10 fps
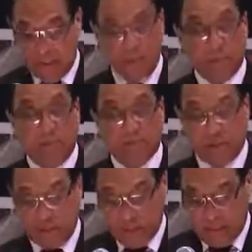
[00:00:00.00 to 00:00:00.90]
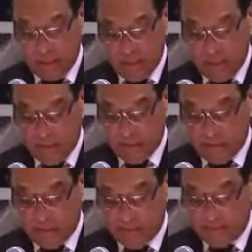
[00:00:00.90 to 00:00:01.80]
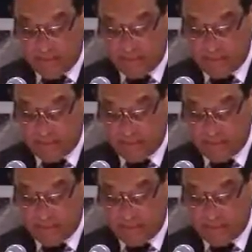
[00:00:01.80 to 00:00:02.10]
companies' customers.